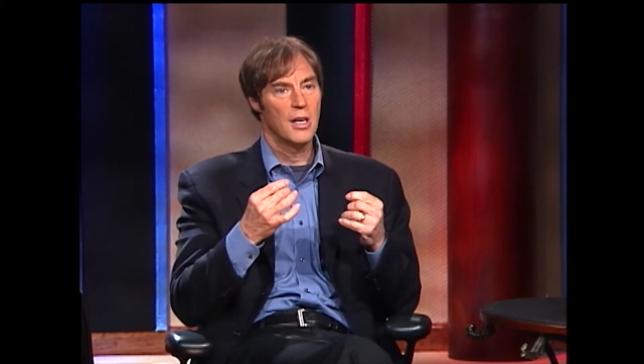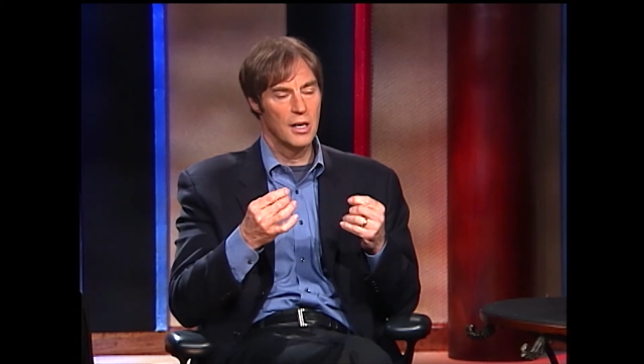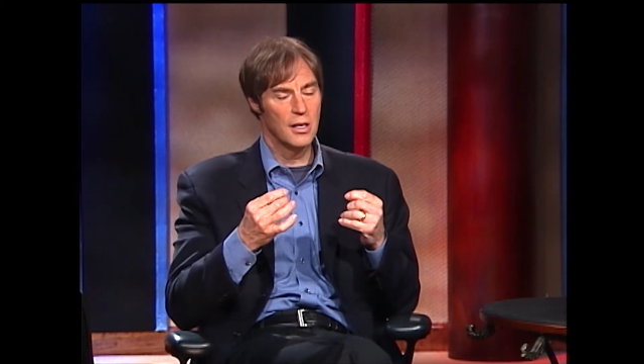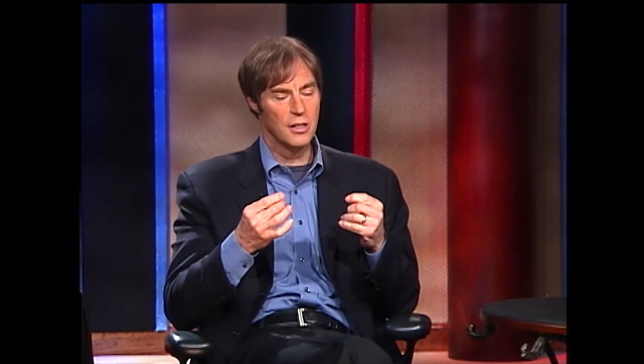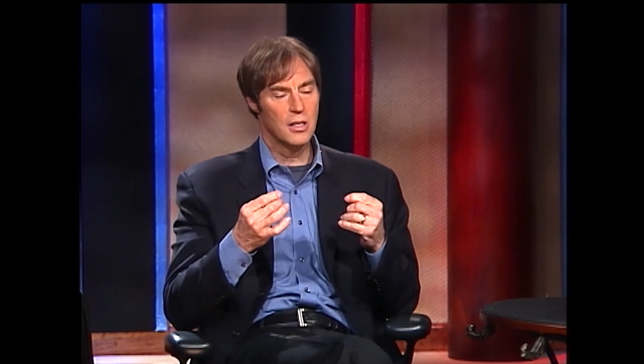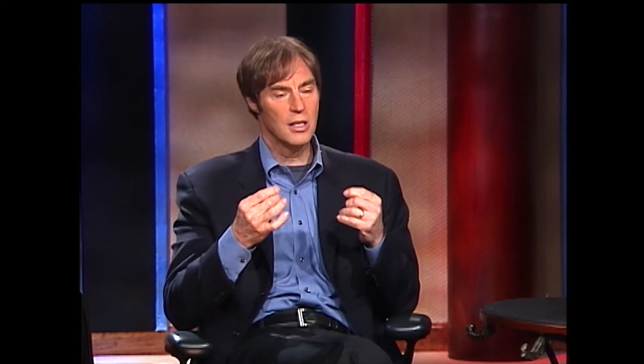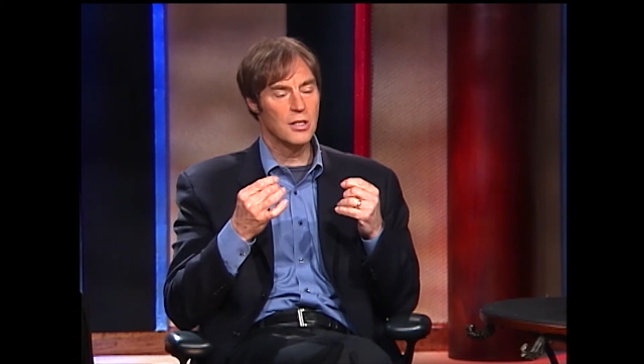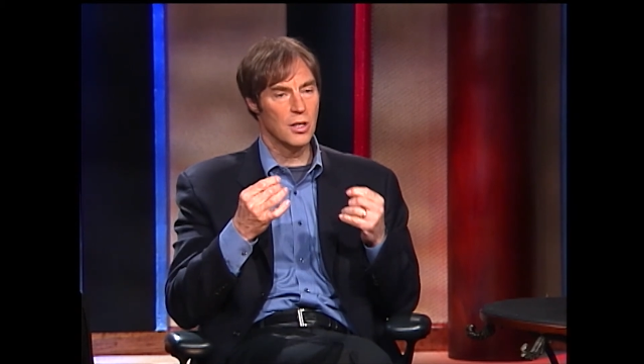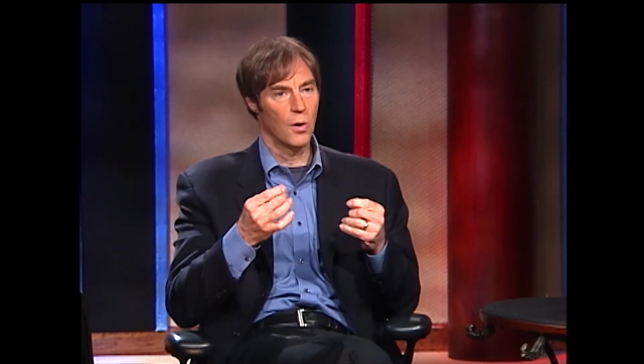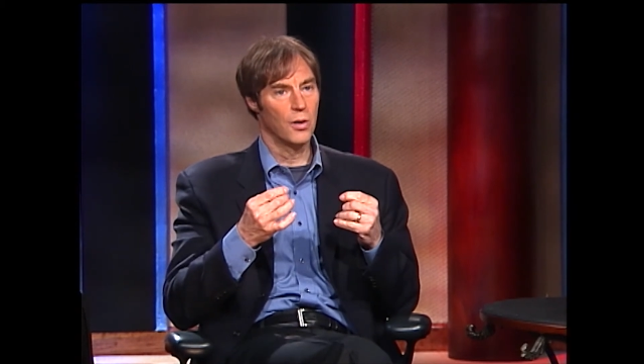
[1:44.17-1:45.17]
is, is
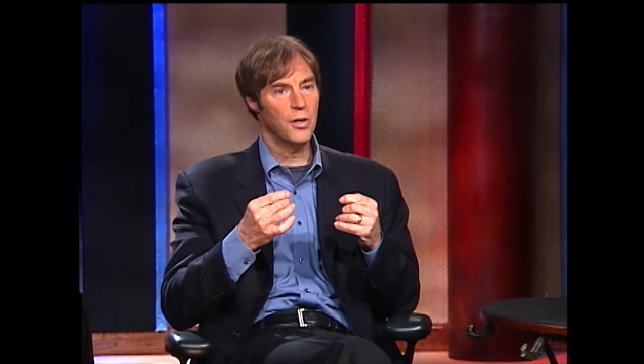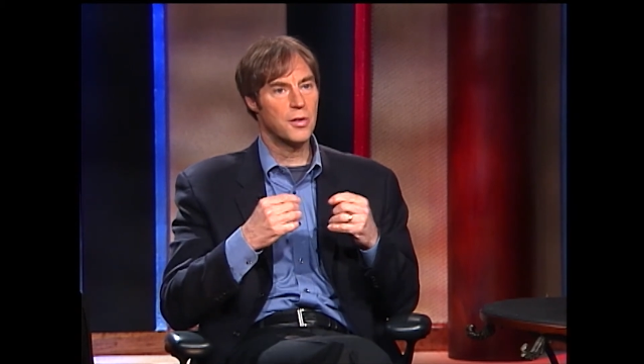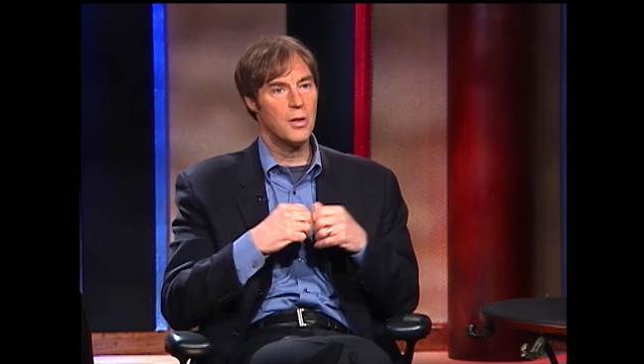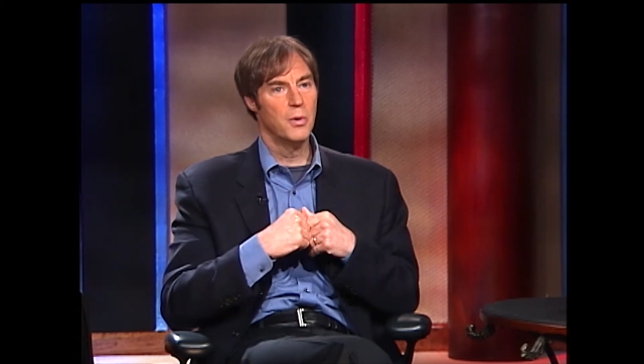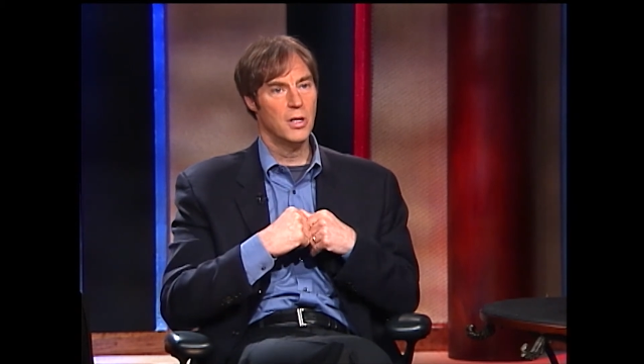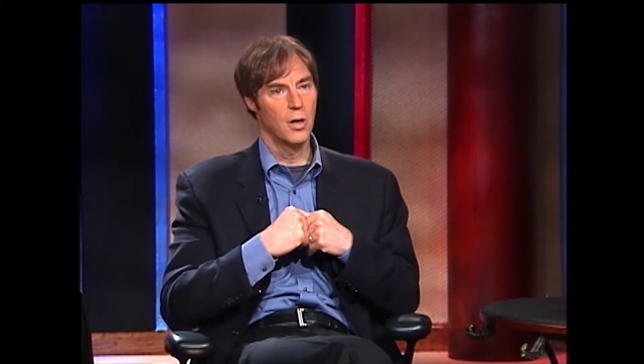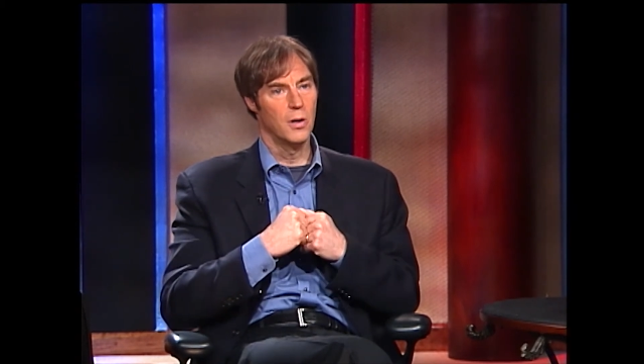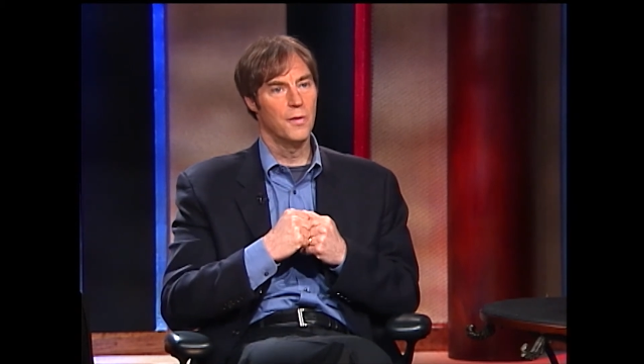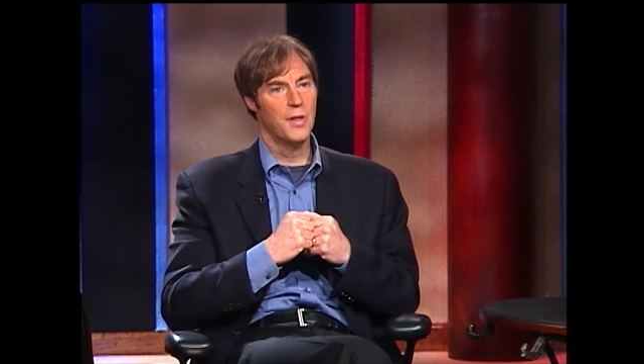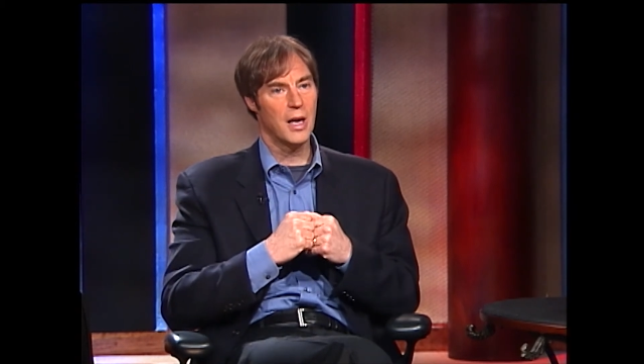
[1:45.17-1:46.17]
the only thing we know
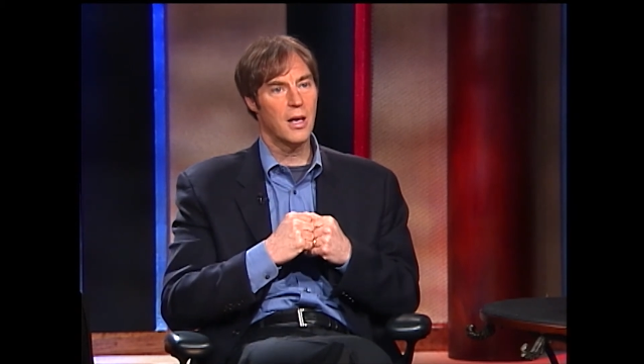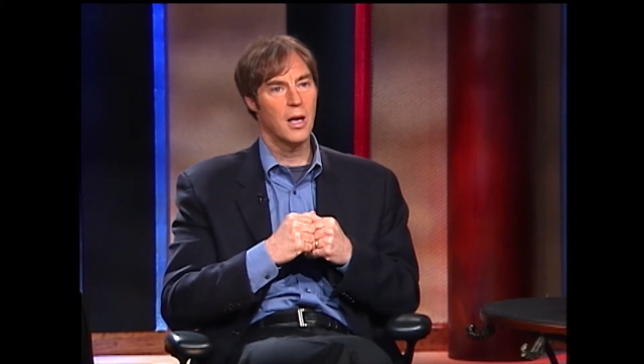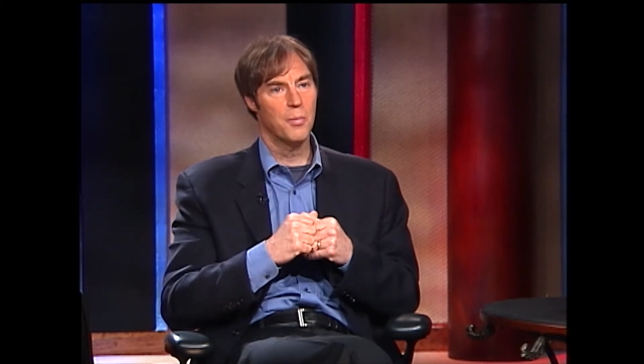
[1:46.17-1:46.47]
of that can